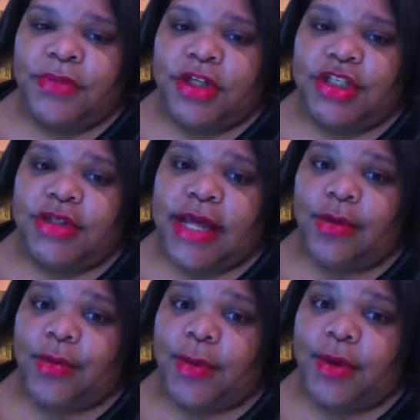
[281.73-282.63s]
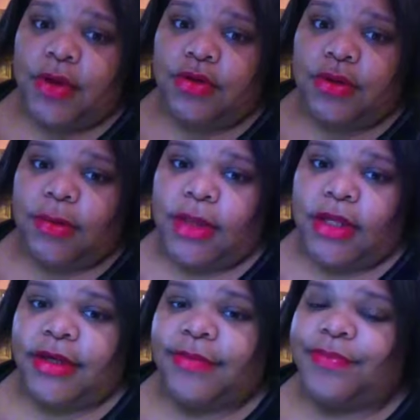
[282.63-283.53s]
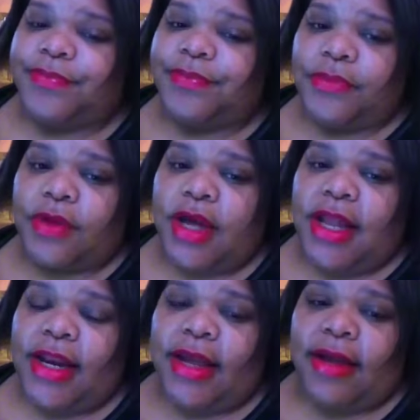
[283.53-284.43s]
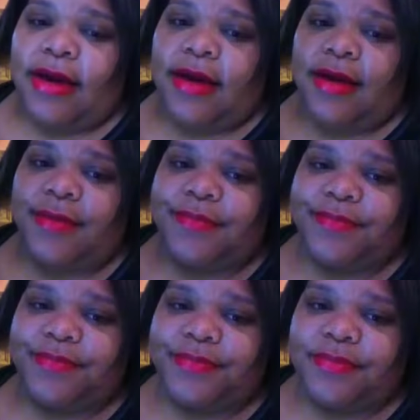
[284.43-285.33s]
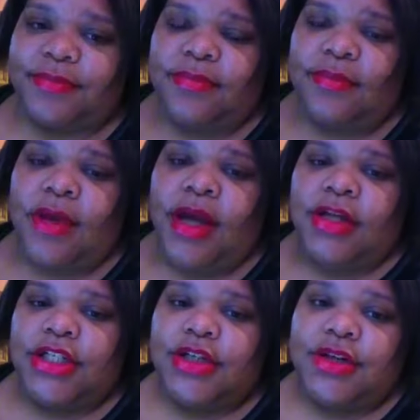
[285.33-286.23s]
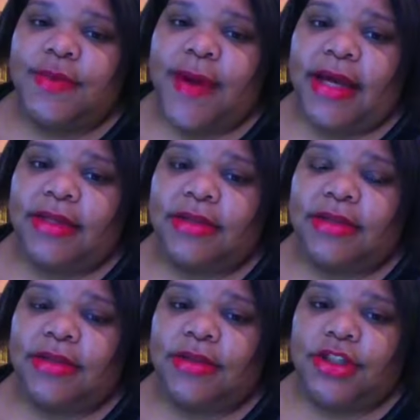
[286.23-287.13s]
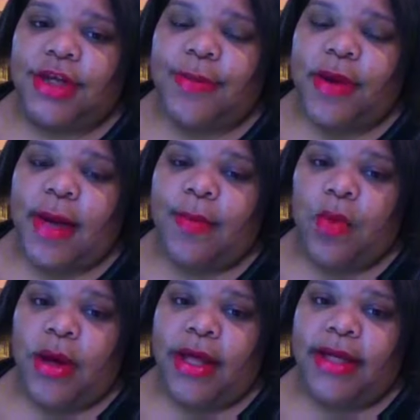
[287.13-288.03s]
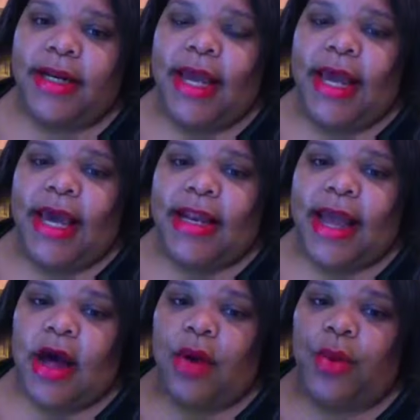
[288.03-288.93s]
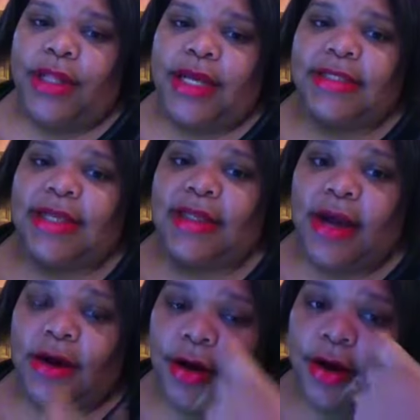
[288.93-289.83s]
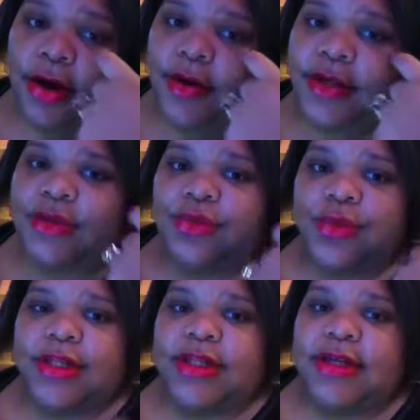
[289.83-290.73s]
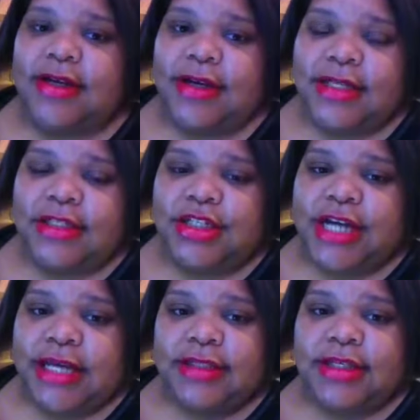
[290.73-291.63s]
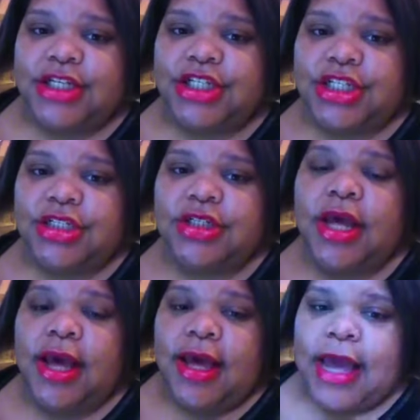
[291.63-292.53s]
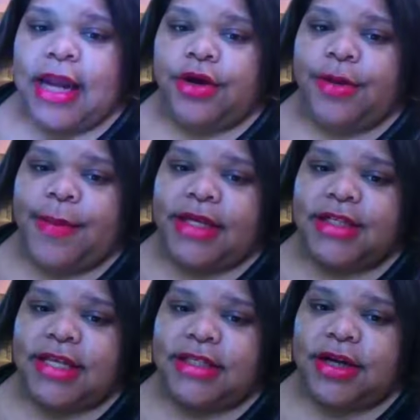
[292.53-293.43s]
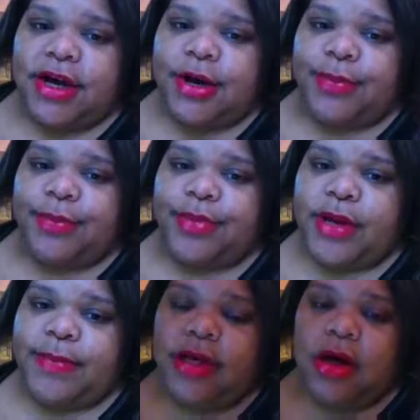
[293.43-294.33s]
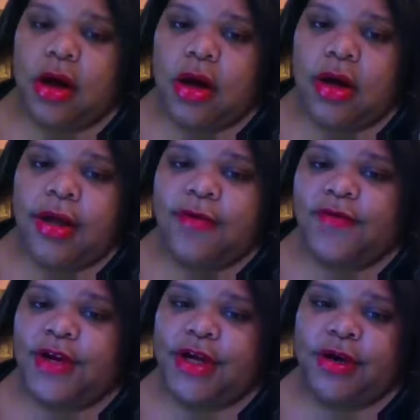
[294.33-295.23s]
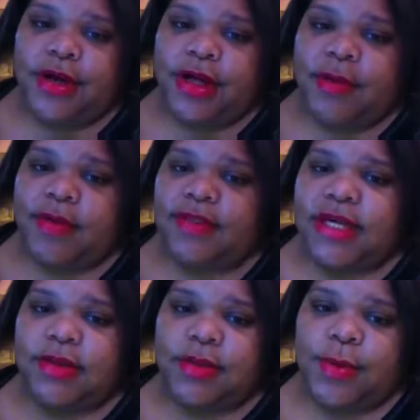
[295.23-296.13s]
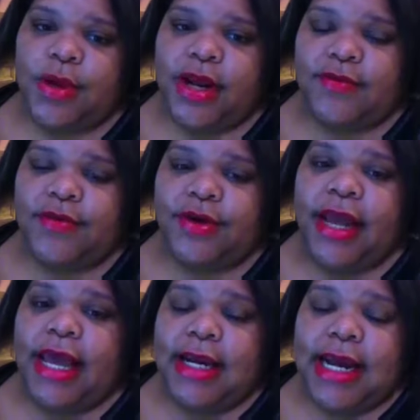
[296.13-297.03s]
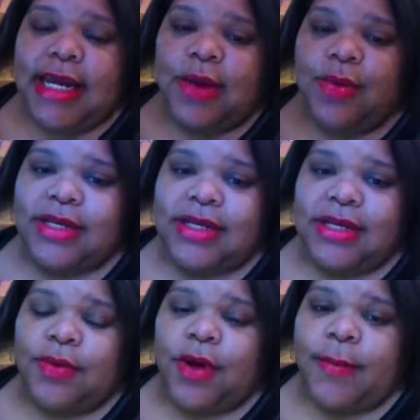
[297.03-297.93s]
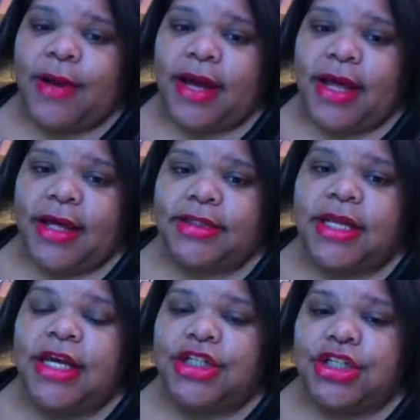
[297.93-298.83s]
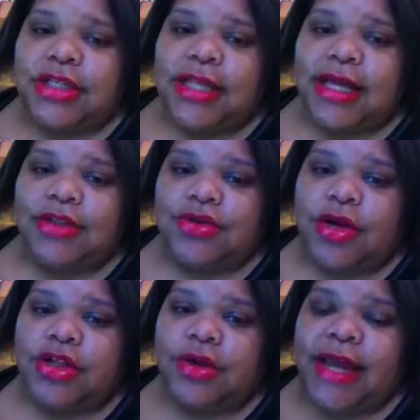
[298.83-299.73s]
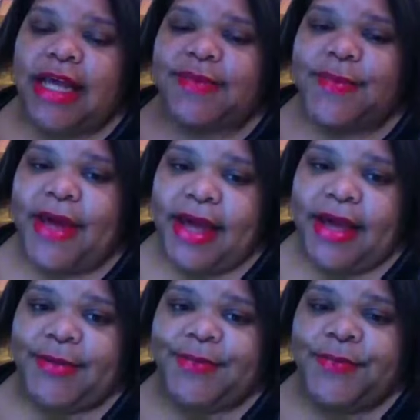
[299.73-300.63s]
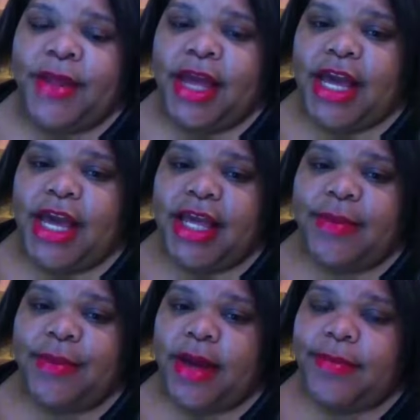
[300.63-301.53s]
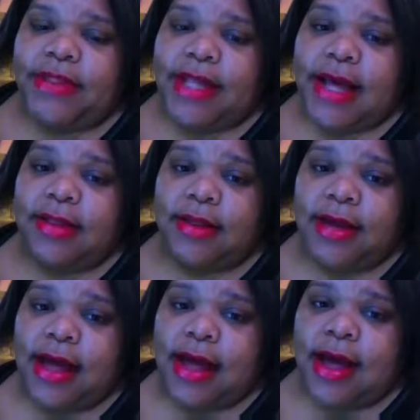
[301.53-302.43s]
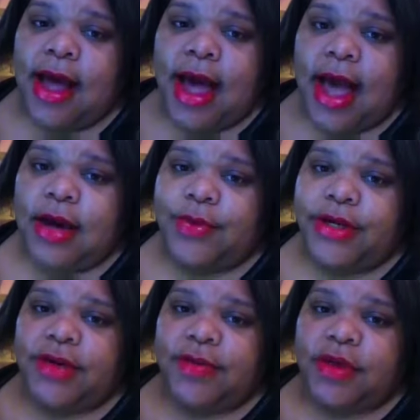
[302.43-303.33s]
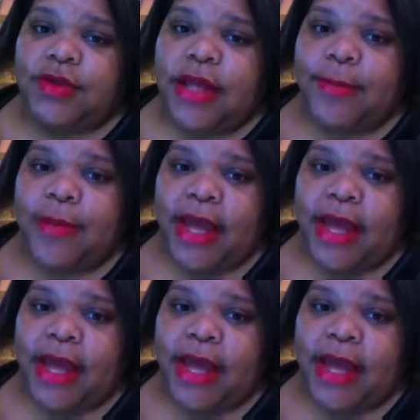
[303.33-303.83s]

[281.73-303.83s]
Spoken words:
she's like, remember, don't drink the blood. And then, she goes back into Gen Pop 1, and they all realize that that girl is really into Jason, and she's kind of going to make Jason her puppy dog, feed on him, have sex with him, whatever, and they can't really deal with her because she's a lot stronger. So they ask Pam, and Pam is like, look, I don't want to get involved. She's like,